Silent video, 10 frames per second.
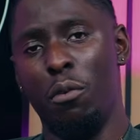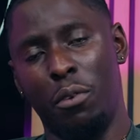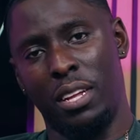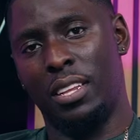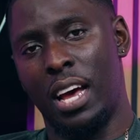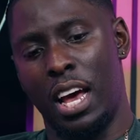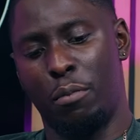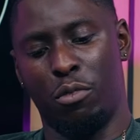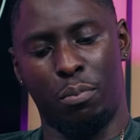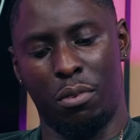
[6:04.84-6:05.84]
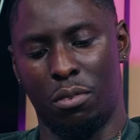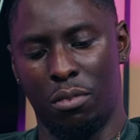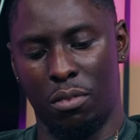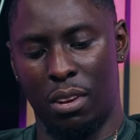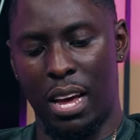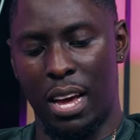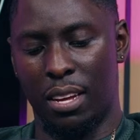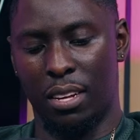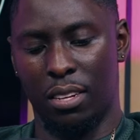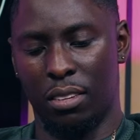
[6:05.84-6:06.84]
move with the times, bro.
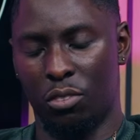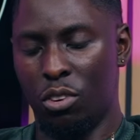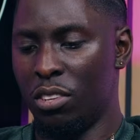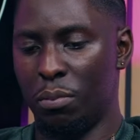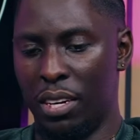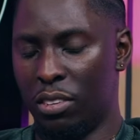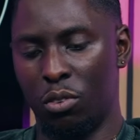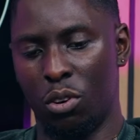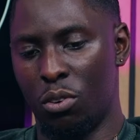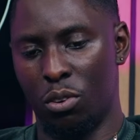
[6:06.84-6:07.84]
Like, trust me, it's not a good.